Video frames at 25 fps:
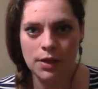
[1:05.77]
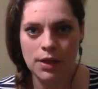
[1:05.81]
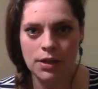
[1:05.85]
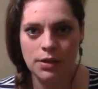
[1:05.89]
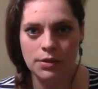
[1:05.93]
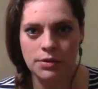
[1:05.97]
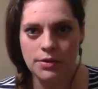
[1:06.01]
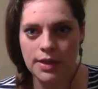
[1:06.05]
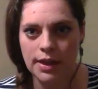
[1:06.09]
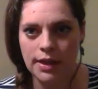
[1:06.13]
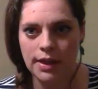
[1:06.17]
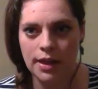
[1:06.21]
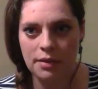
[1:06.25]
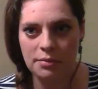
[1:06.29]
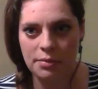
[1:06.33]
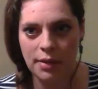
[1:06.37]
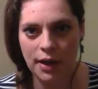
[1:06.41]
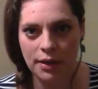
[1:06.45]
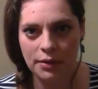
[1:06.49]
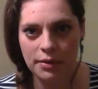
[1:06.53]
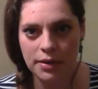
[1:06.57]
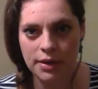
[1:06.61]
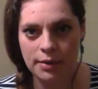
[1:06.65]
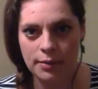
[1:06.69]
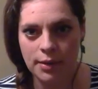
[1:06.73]
Can you say that
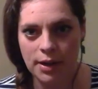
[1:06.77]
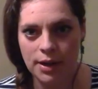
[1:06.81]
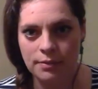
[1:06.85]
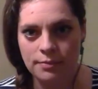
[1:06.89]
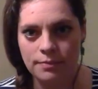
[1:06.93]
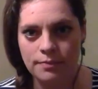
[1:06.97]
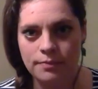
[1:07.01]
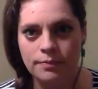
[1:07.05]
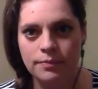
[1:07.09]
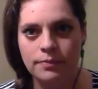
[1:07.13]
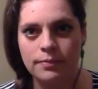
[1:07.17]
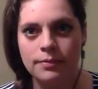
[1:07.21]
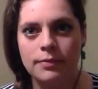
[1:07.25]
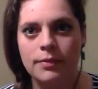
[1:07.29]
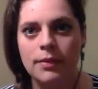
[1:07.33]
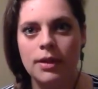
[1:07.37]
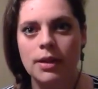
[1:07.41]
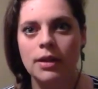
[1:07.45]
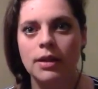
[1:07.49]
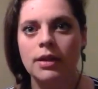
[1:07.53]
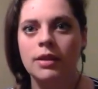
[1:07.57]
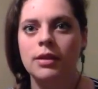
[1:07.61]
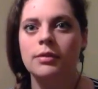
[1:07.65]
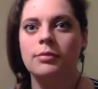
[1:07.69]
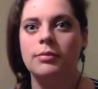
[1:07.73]
part with me?
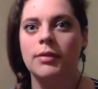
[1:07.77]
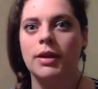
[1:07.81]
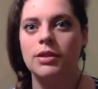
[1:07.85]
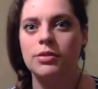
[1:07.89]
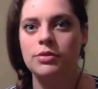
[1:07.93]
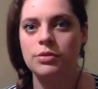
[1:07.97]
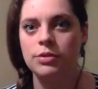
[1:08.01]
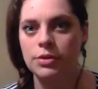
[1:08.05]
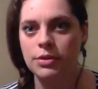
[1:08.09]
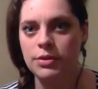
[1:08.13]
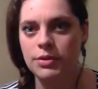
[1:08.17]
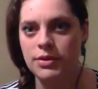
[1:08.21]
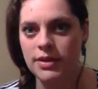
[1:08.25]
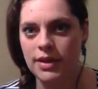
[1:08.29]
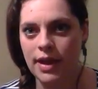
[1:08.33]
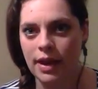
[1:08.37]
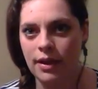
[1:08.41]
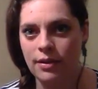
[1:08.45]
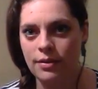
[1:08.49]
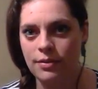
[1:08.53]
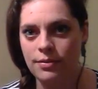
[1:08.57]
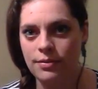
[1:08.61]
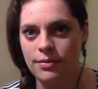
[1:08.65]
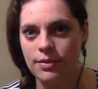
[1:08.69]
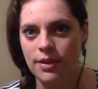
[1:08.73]
My true
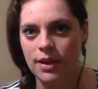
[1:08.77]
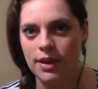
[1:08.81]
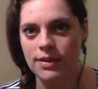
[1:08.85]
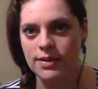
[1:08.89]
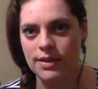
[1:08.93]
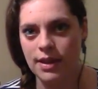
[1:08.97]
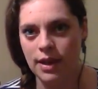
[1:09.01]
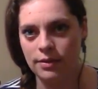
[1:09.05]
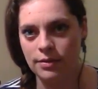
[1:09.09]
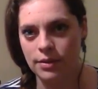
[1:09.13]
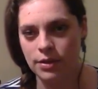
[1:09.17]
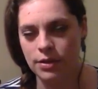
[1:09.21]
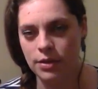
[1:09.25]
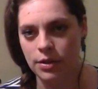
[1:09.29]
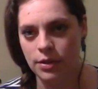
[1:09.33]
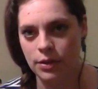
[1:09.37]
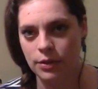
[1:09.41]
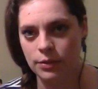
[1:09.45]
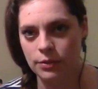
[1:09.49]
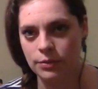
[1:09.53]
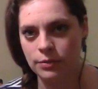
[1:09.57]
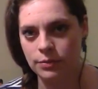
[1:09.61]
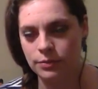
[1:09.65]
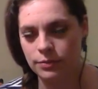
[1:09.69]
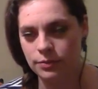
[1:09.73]
self is ever
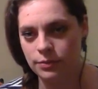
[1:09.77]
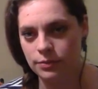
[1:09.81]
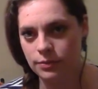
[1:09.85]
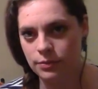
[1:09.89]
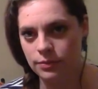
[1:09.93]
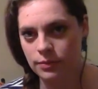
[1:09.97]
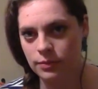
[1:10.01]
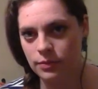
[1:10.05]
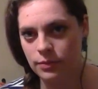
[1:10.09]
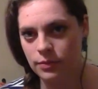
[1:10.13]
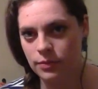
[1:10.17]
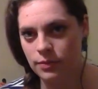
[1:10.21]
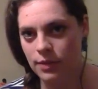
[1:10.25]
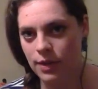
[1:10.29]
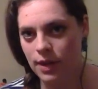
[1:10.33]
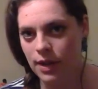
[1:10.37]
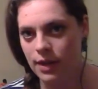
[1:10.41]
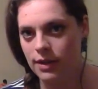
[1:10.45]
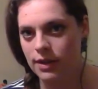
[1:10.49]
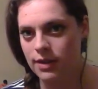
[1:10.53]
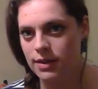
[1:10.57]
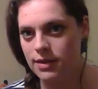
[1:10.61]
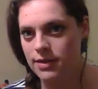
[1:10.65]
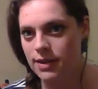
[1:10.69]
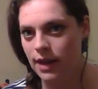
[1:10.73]
new.
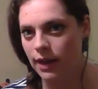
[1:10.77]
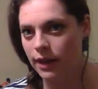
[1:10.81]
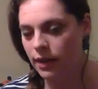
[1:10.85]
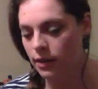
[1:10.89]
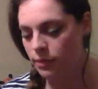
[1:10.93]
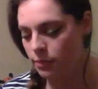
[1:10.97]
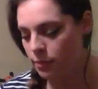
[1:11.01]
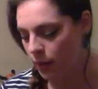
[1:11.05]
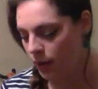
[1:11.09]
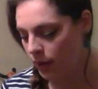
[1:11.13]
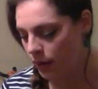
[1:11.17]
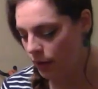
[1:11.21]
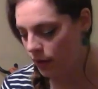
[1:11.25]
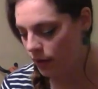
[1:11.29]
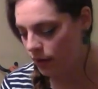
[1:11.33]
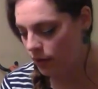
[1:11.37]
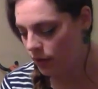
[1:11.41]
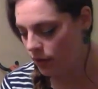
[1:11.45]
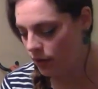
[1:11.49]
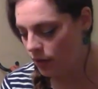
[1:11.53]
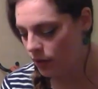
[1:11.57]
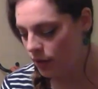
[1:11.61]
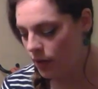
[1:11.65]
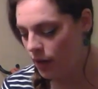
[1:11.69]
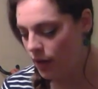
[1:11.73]
And the second
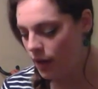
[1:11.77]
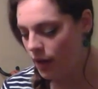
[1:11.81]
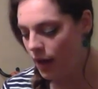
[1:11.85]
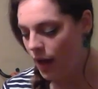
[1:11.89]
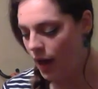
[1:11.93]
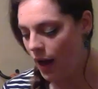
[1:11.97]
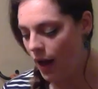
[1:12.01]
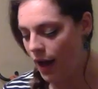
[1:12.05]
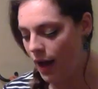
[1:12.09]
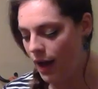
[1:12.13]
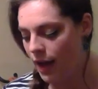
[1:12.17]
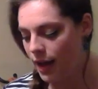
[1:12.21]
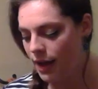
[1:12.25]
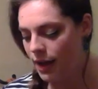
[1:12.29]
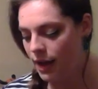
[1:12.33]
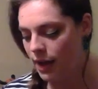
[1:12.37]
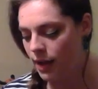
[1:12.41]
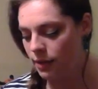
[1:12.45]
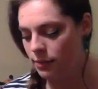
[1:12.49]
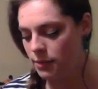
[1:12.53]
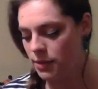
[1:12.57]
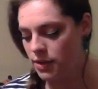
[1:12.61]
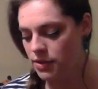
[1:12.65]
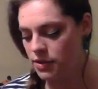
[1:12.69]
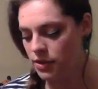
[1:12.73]
part, I
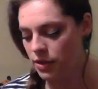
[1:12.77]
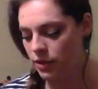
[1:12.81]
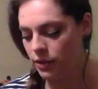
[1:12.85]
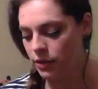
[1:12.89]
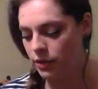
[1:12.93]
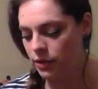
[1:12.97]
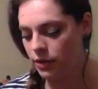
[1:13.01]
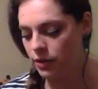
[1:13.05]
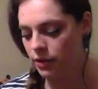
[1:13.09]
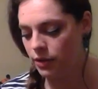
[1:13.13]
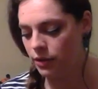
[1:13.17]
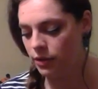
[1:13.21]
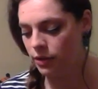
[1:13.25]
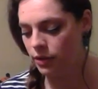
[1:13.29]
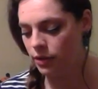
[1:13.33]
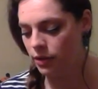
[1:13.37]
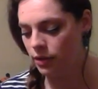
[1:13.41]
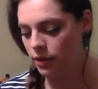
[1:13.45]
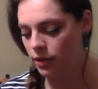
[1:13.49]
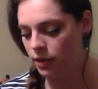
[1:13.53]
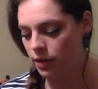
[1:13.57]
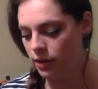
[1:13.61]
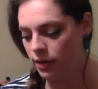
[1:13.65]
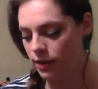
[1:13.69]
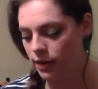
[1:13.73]
am
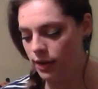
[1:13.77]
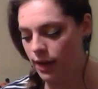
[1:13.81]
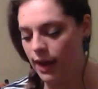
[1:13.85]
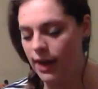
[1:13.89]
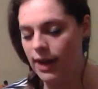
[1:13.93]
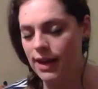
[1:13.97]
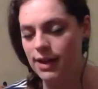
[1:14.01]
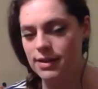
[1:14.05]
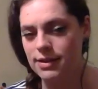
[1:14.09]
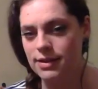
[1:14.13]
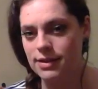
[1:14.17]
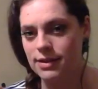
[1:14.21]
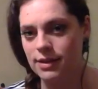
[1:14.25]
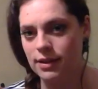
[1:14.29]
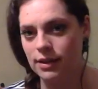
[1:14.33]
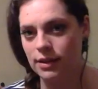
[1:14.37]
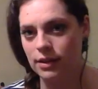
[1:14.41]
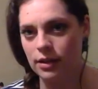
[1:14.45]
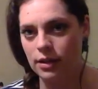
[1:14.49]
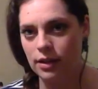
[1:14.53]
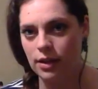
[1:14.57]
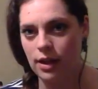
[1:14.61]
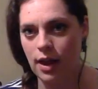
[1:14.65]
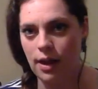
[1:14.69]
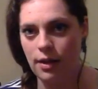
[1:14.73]
eternal light,
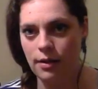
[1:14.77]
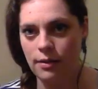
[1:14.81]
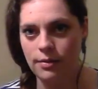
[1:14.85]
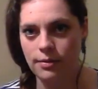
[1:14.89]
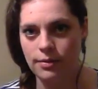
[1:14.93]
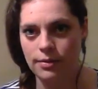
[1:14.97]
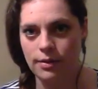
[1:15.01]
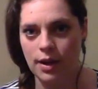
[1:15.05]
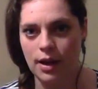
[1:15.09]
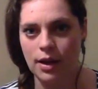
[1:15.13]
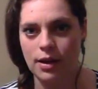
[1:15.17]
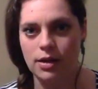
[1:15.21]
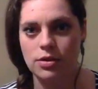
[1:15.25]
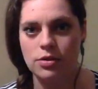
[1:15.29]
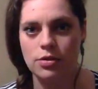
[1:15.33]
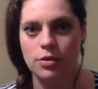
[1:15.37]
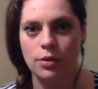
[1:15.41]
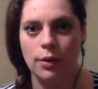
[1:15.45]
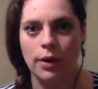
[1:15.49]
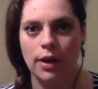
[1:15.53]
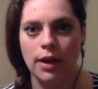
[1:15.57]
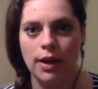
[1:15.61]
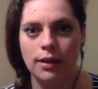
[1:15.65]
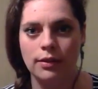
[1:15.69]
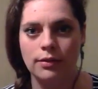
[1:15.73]
love, and
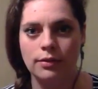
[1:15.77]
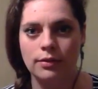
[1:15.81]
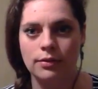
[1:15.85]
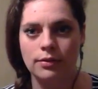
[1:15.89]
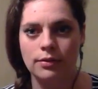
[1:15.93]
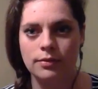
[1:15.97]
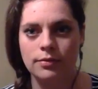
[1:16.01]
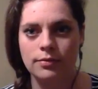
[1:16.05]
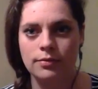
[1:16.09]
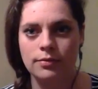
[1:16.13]
joy.